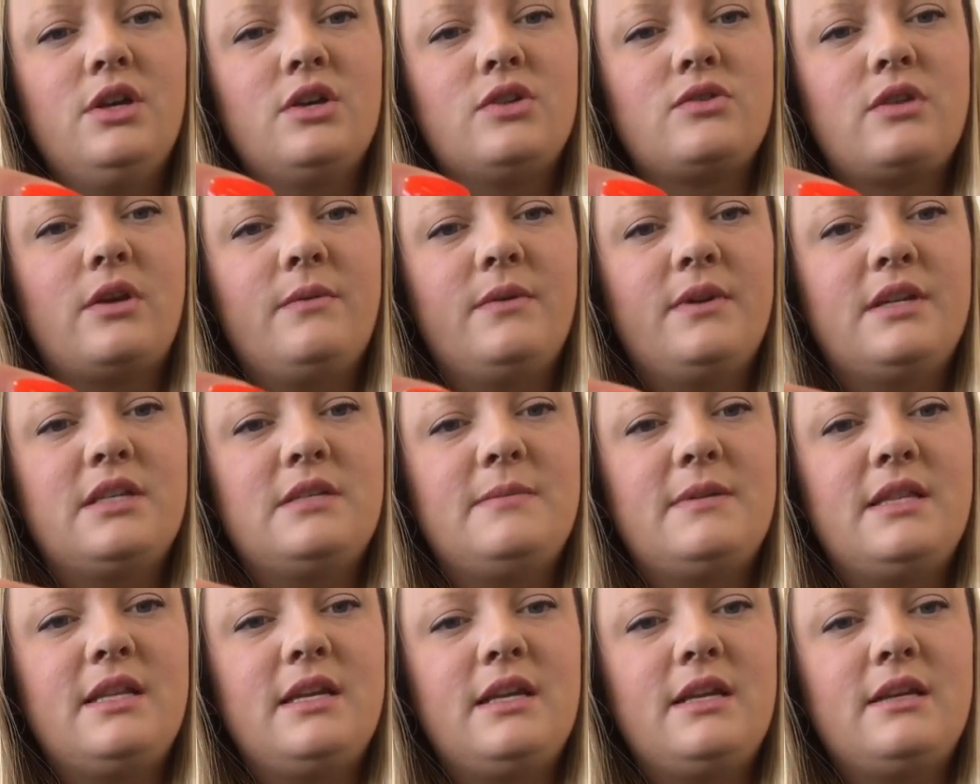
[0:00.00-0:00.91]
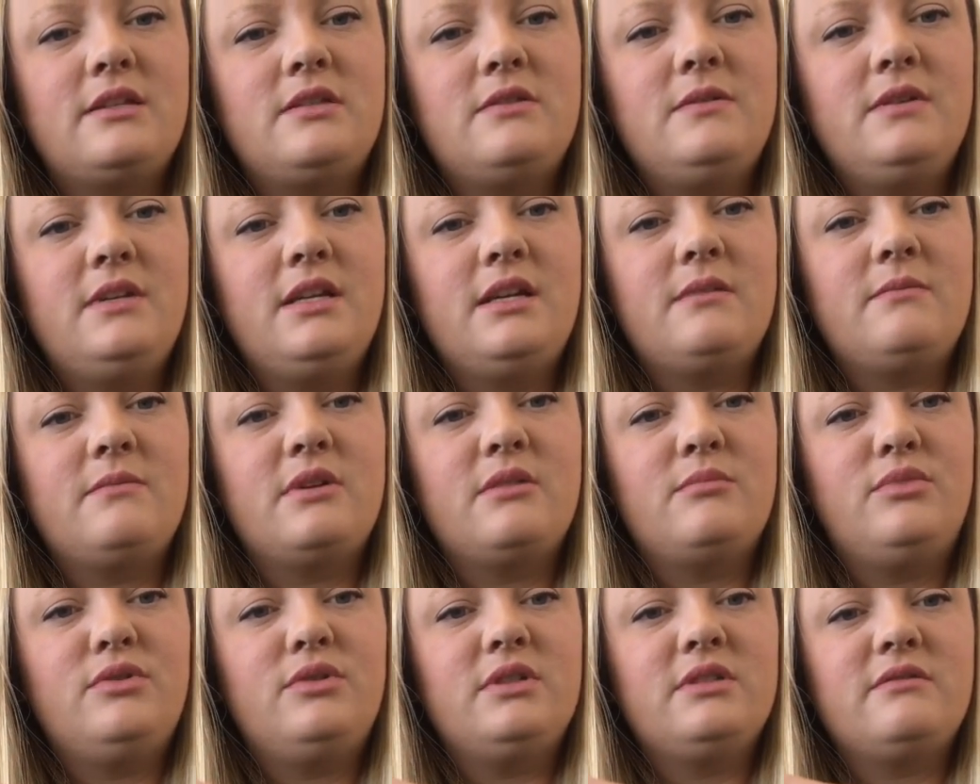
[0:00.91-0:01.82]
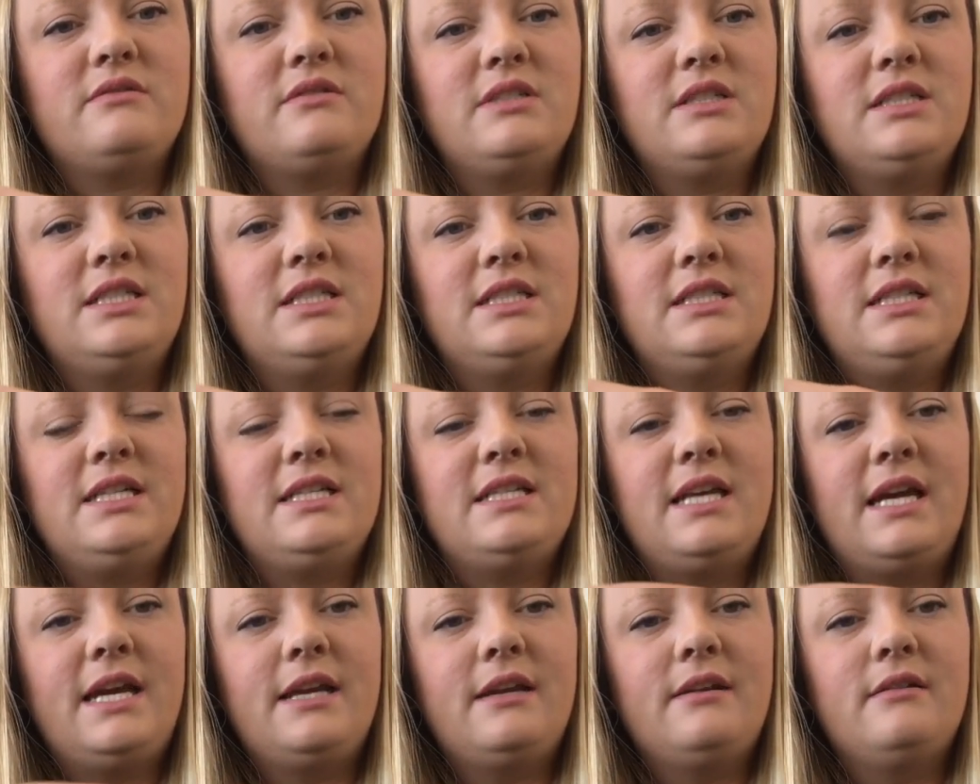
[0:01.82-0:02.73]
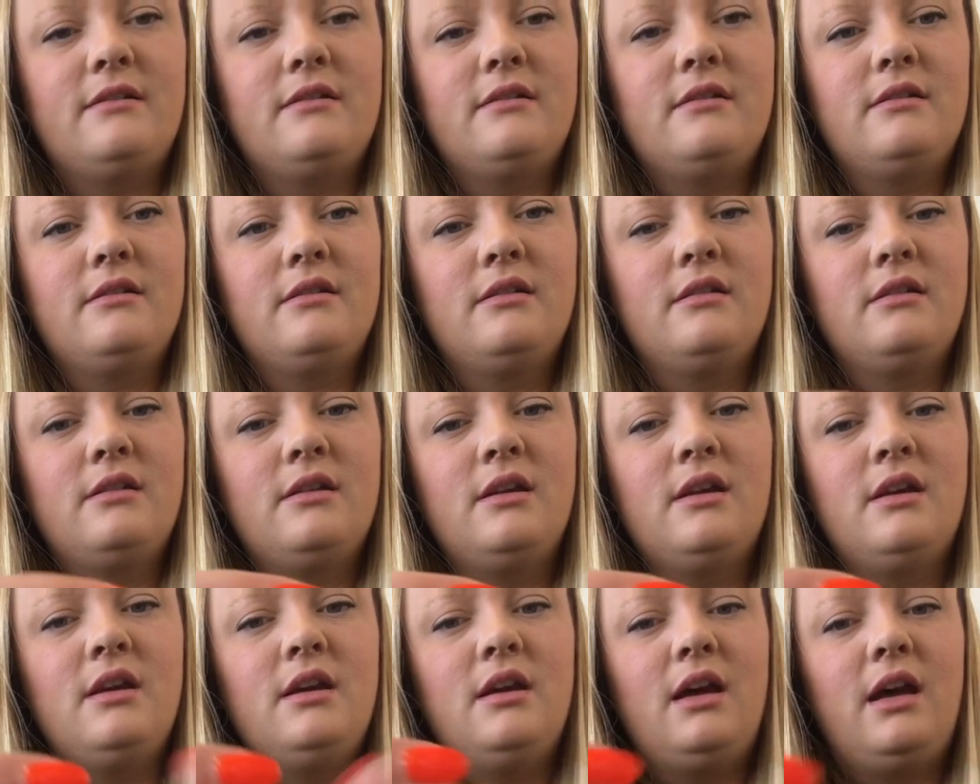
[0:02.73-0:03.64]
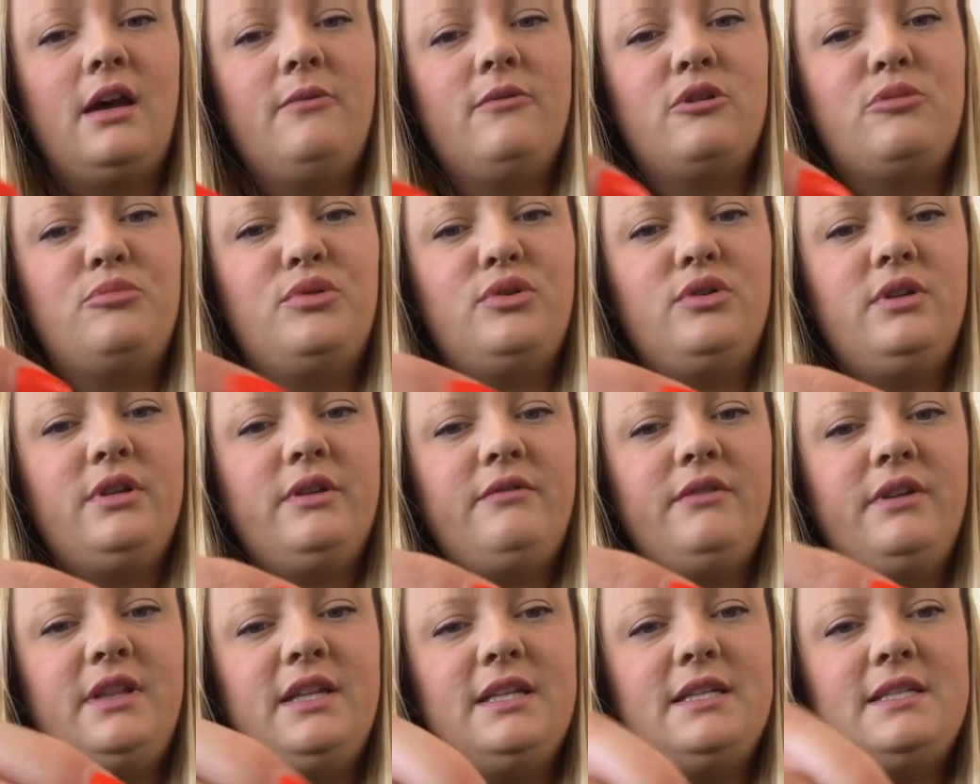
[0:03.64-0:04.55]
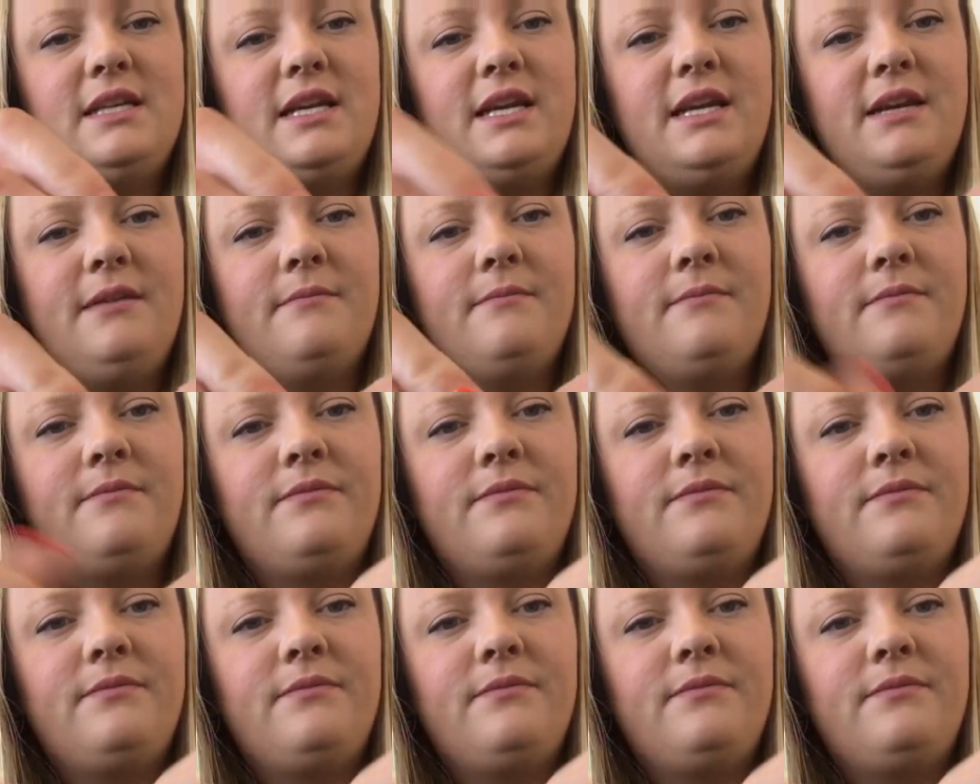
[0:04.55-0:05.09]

So I want it to be the next one, and I want to pull it really tight. I want to pull it really tight,